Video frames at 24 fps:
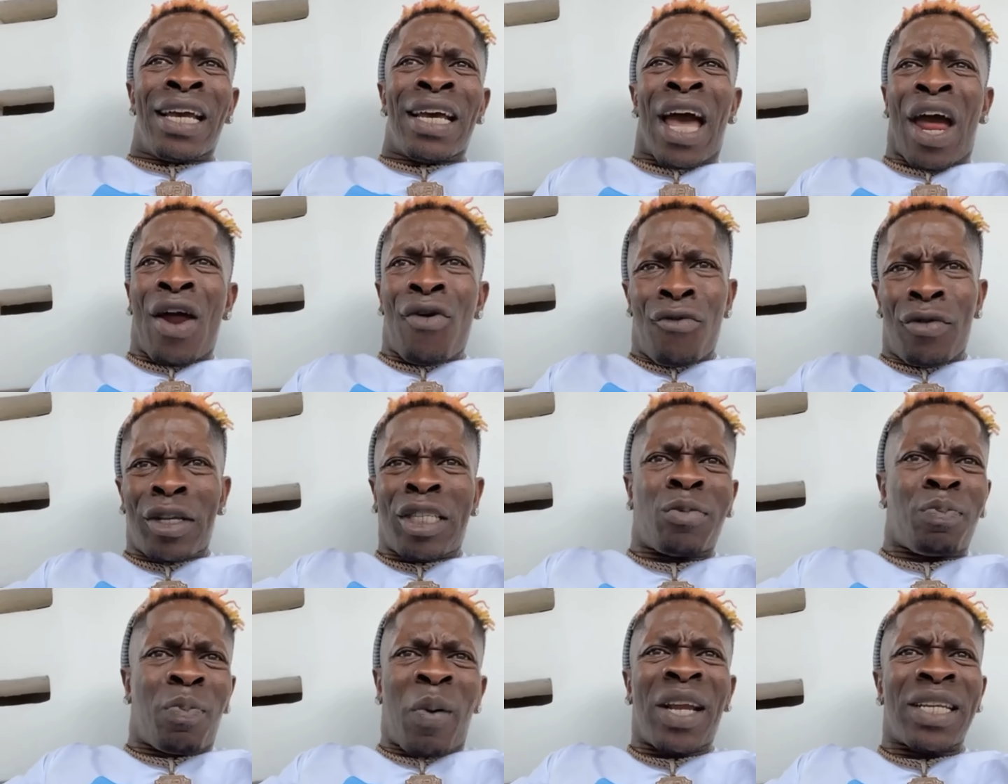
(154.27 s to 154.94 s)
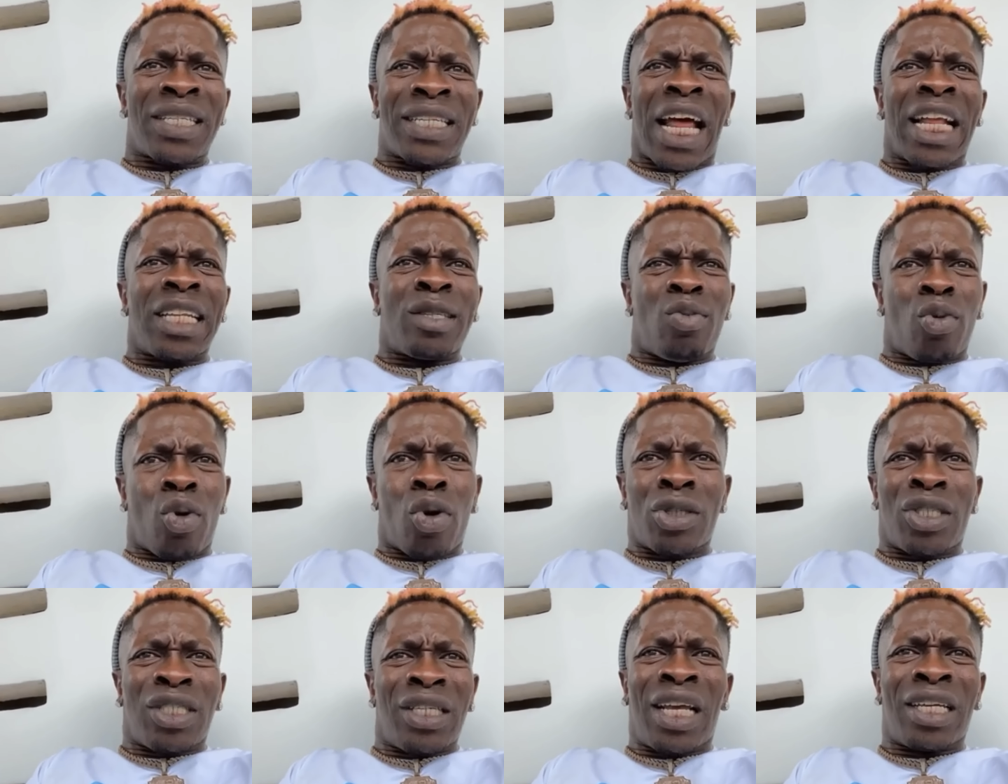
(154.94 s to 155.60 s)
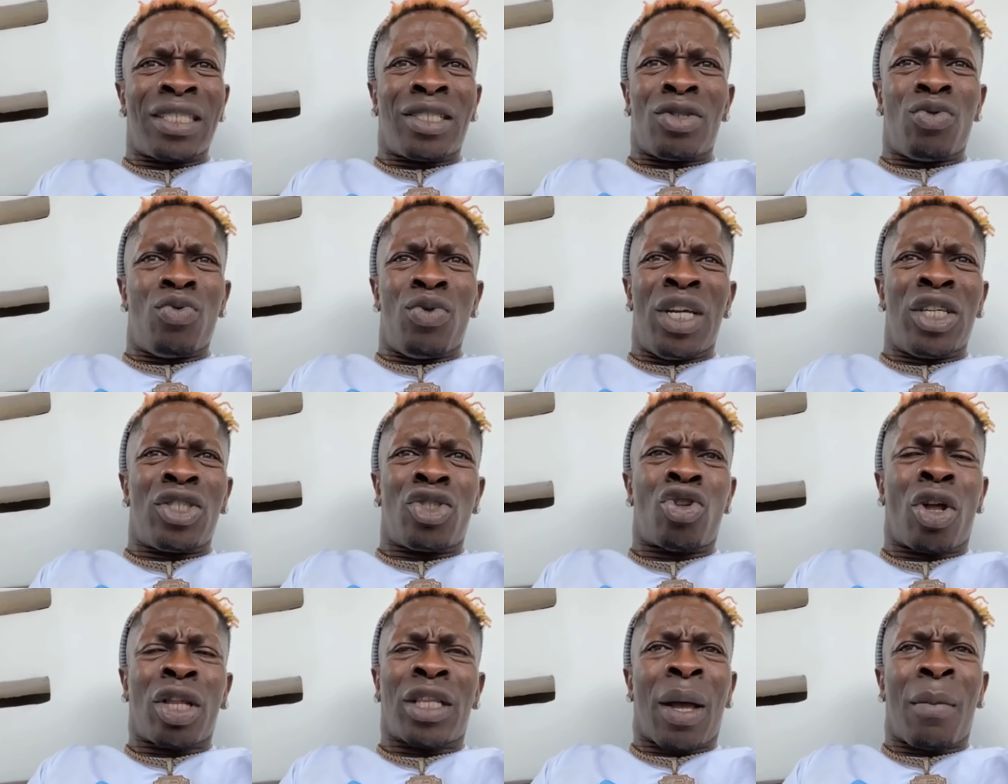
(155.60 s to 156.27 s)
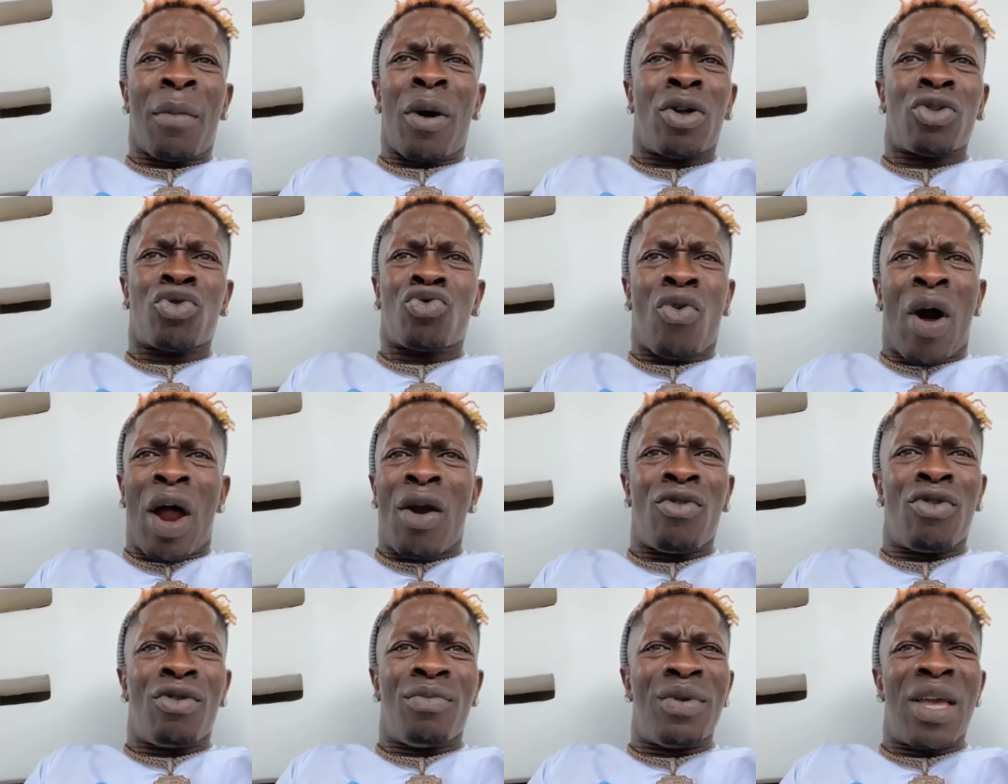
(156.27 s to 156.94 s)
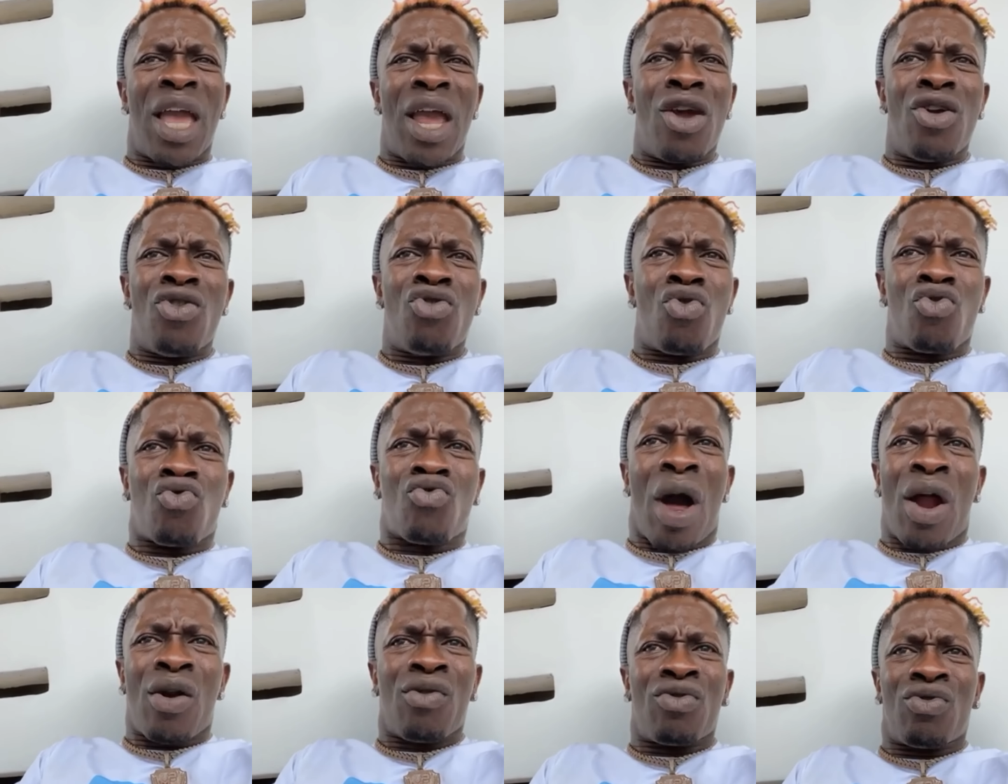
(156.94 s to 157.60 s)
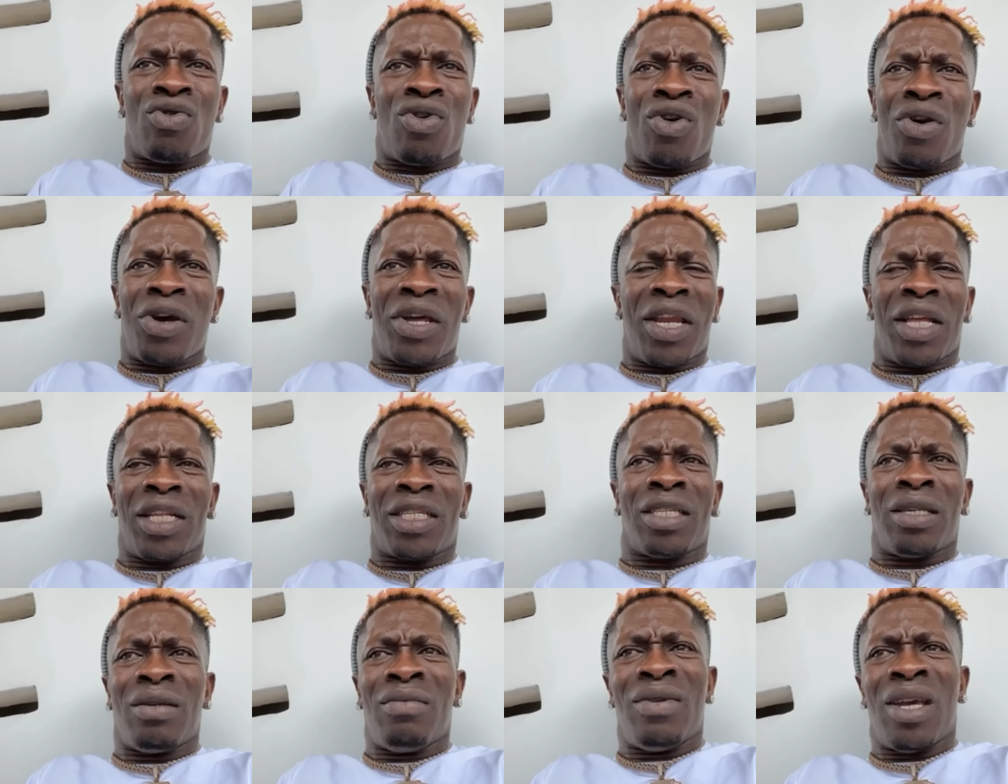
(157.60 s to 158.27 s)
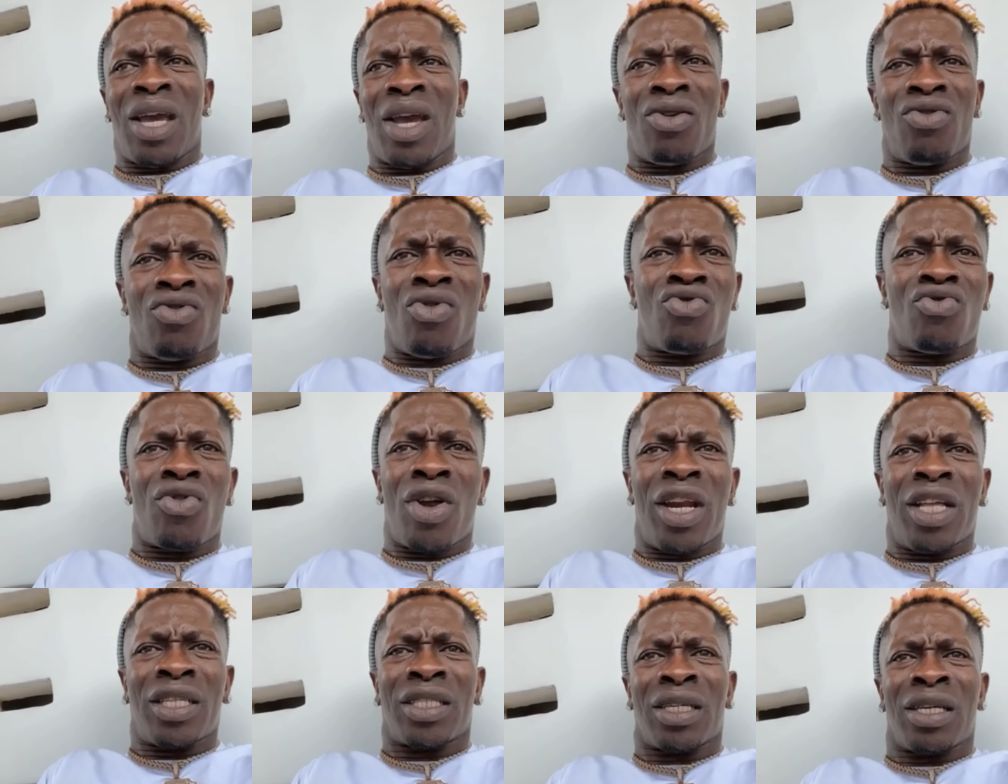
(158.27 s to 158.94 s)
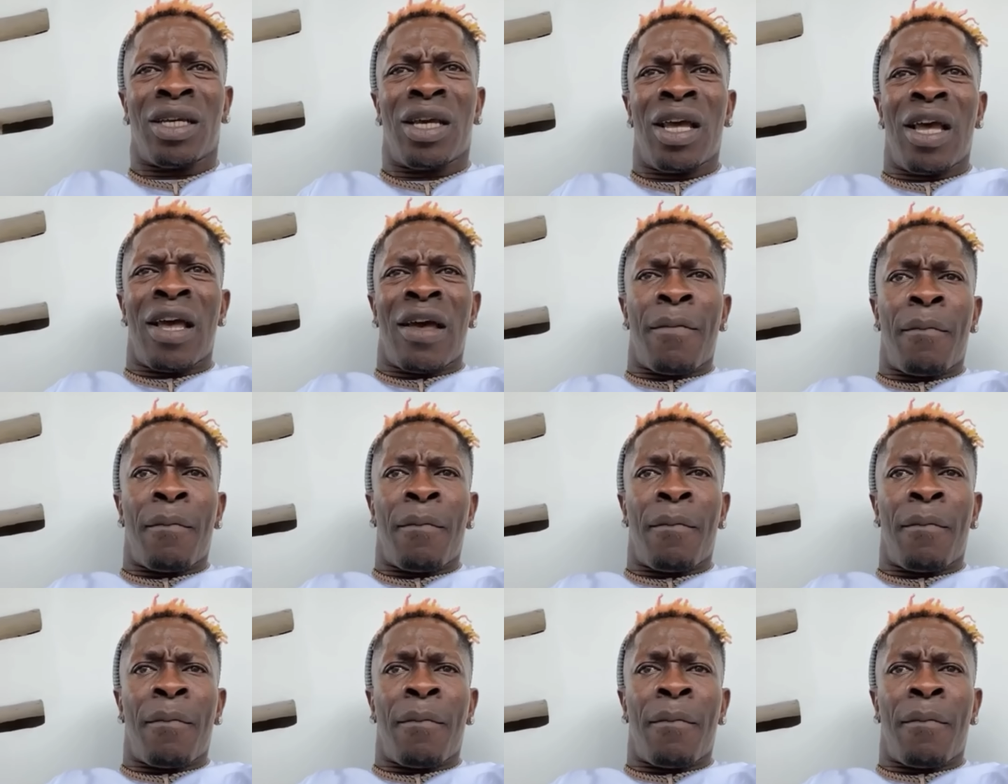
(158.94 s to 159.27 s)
I respect that because yes, it's not about quarrel, me and you know quarrel or anything, me and you know do anything.